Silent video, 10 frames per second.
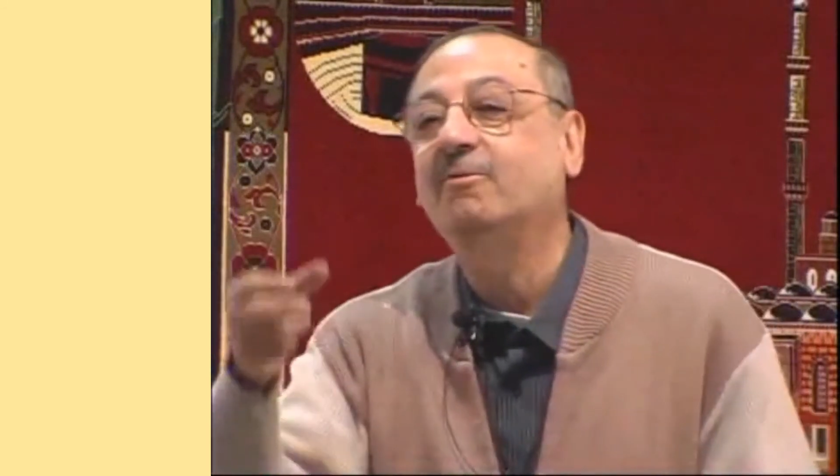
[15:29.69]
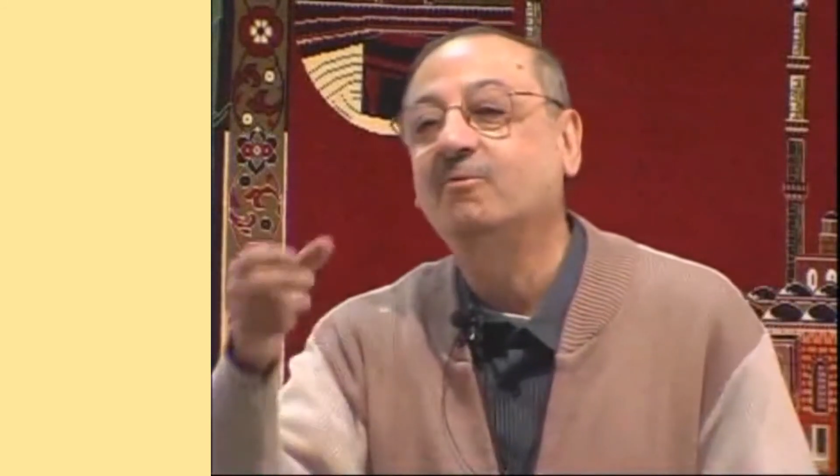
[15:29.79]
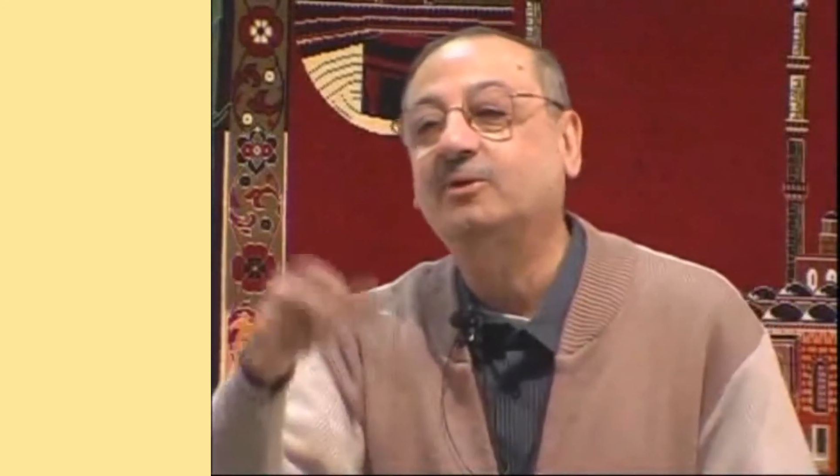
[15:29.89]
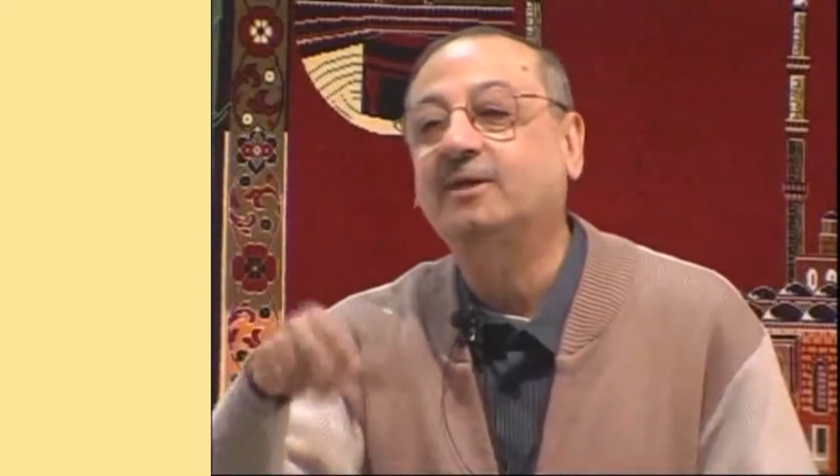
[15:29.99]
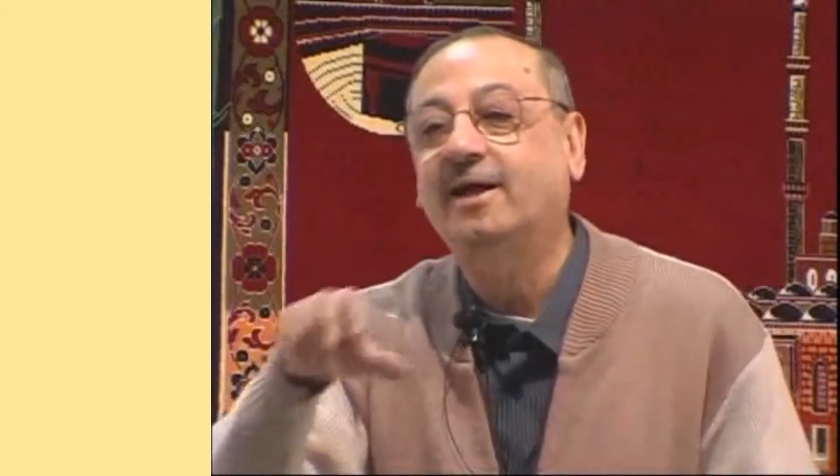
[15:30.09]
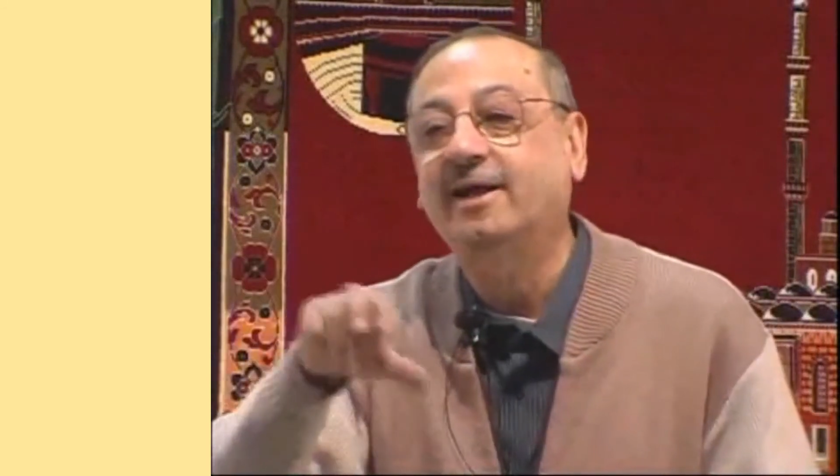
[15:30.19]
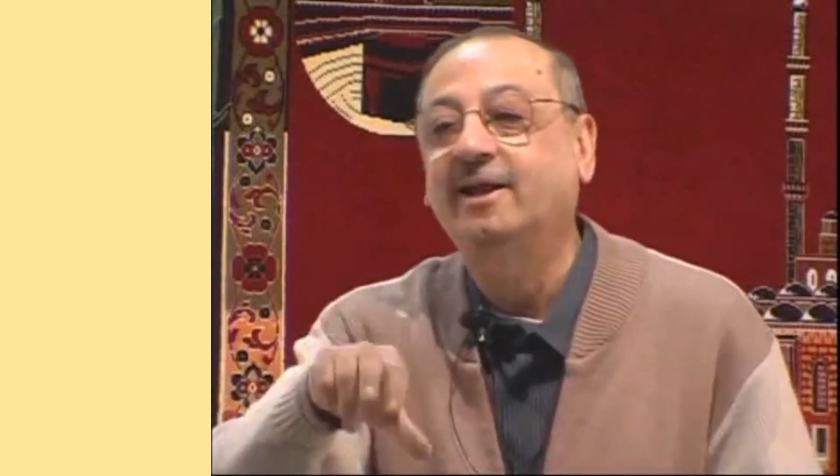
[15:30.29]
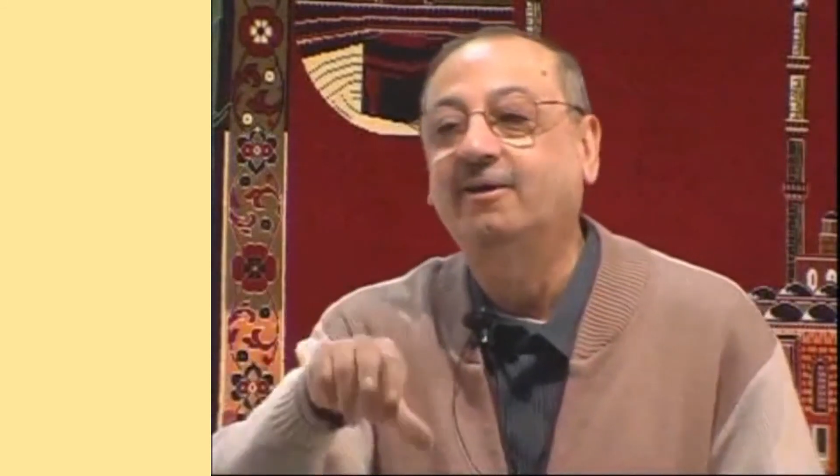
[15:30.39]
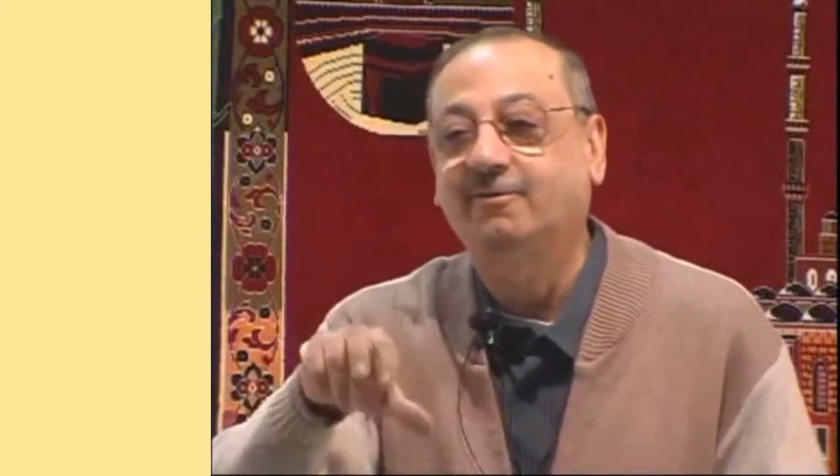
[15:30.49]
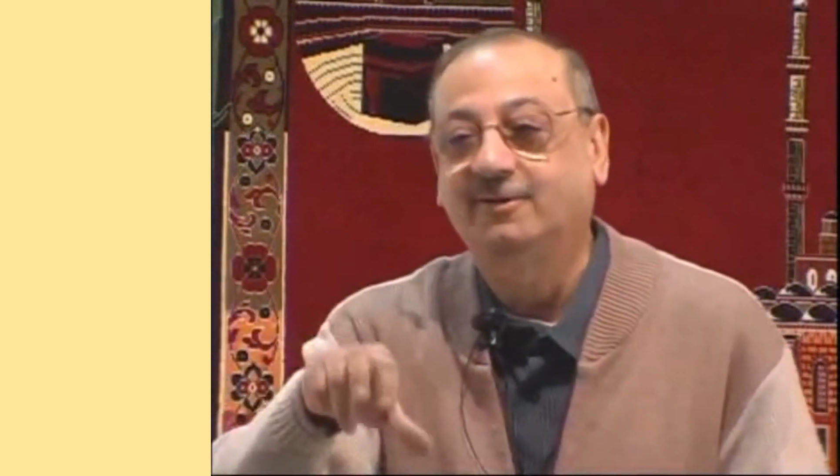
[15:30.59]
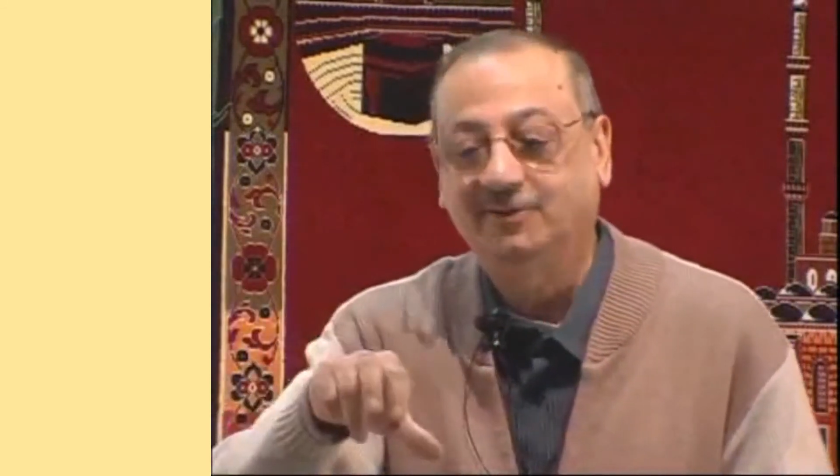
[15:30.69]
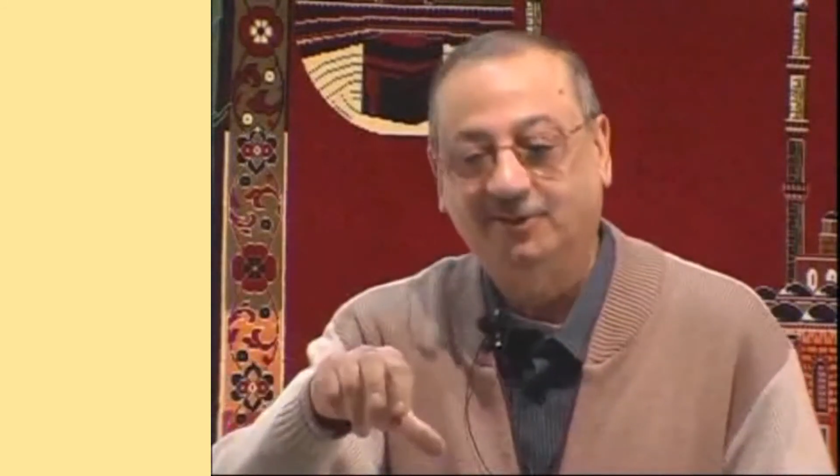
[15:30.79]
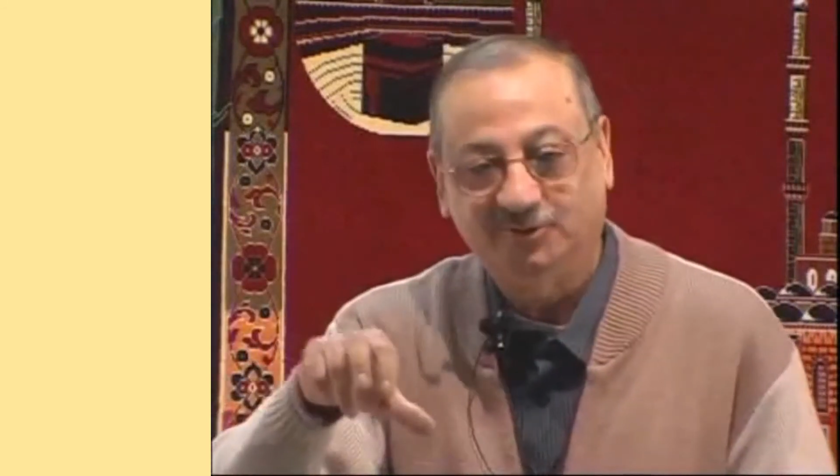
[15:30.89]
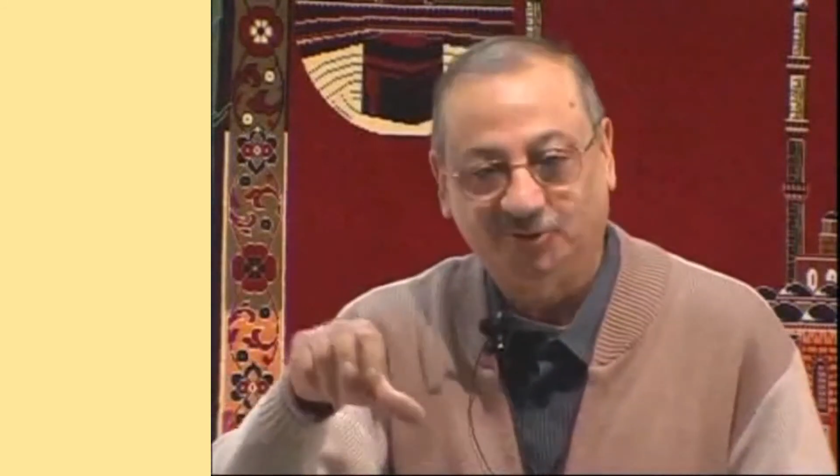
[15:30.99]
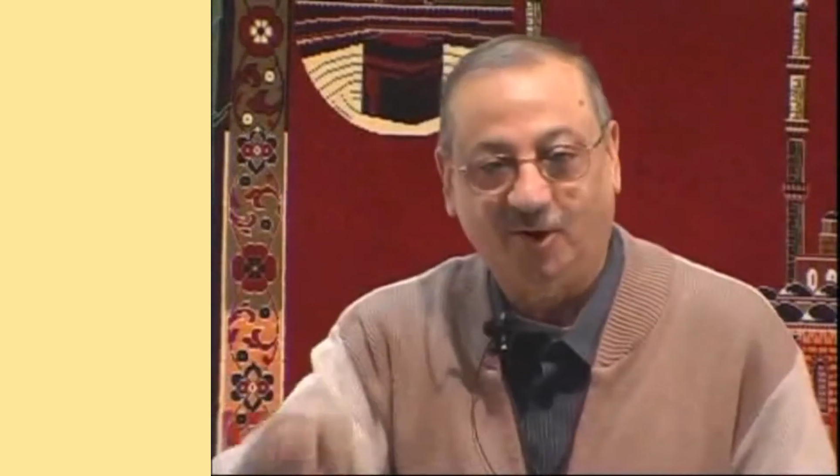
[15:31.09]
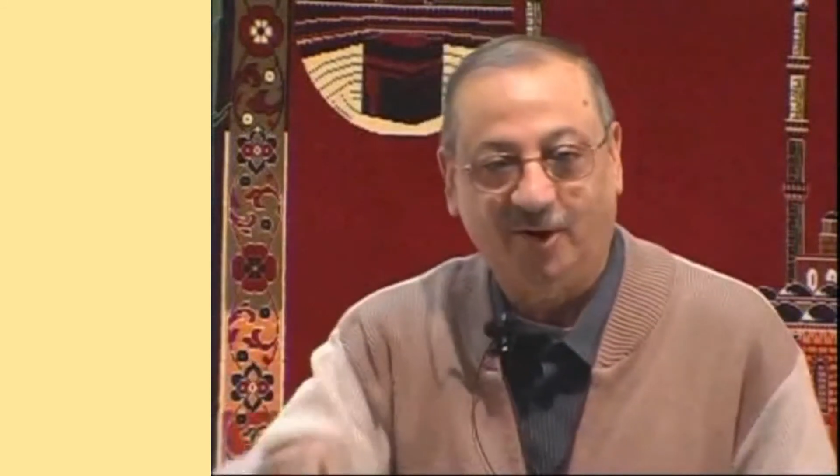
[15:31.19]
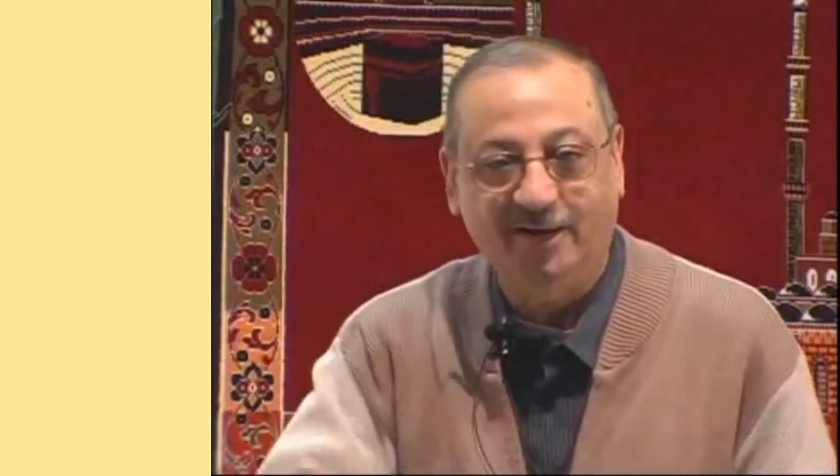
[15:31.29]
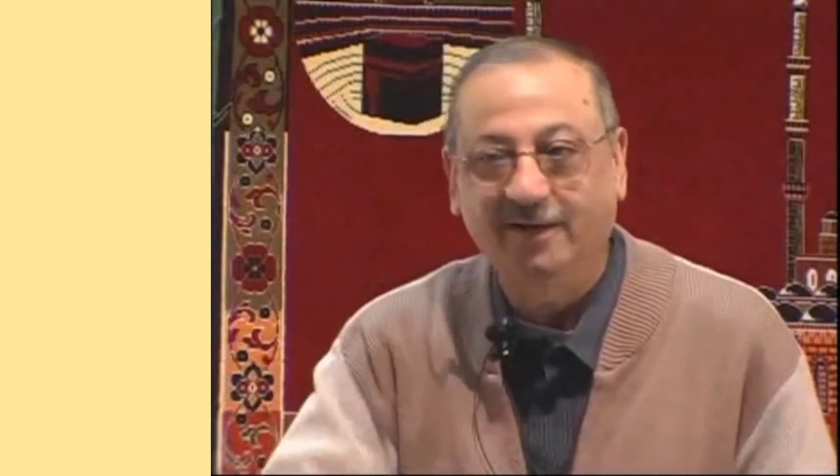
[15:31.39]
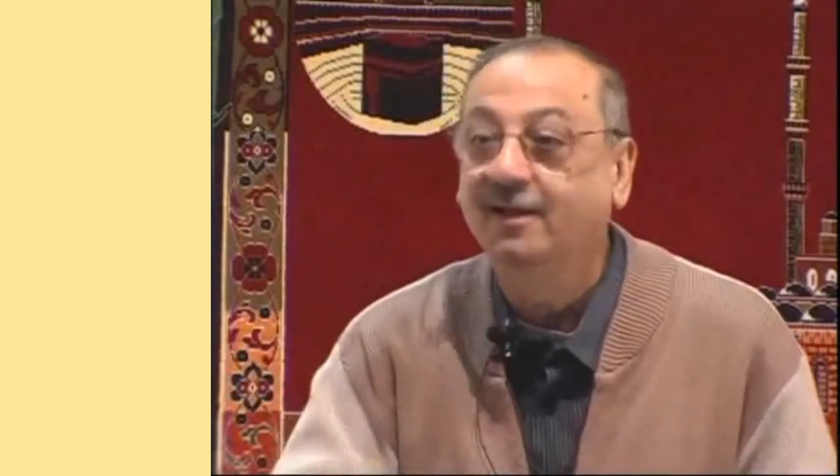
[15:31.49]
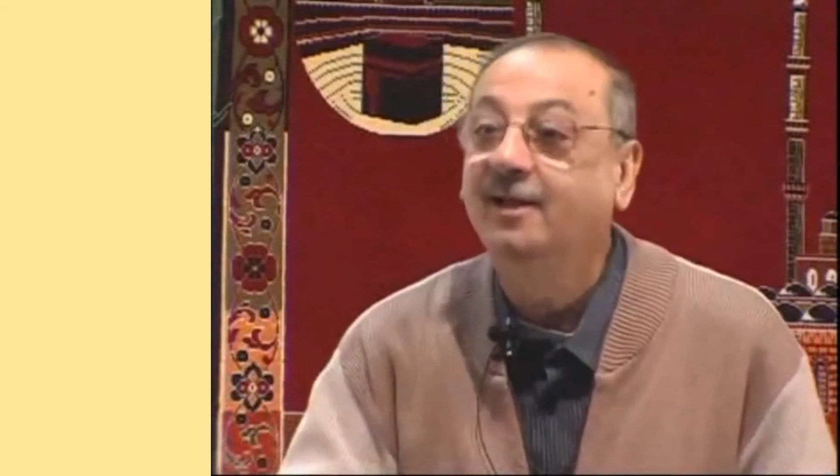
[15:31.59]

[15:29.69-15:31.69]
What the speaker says: mutaharrik join,